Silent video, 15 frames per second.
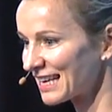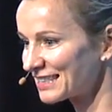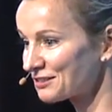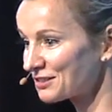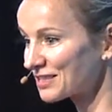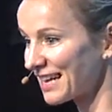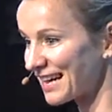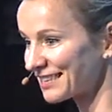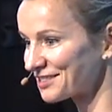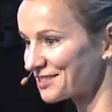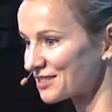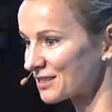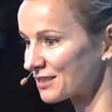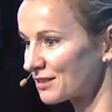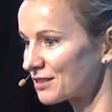To
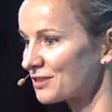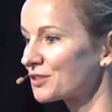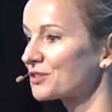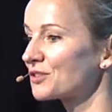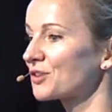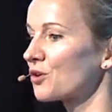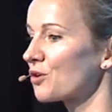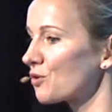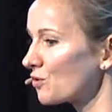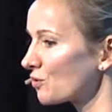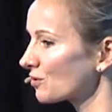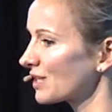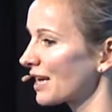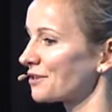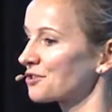touch? Cool,
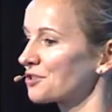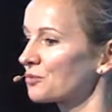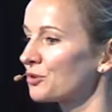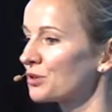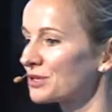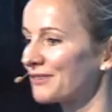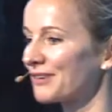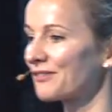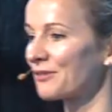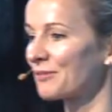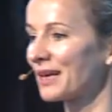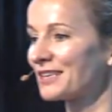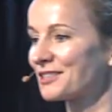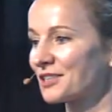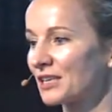touch and words of
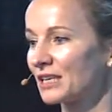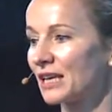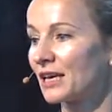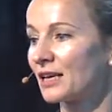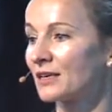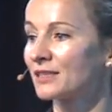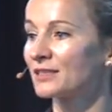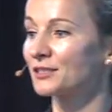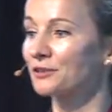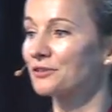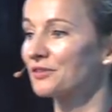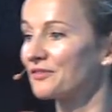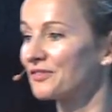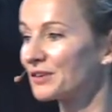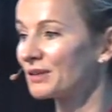affirmation. So to
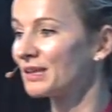feel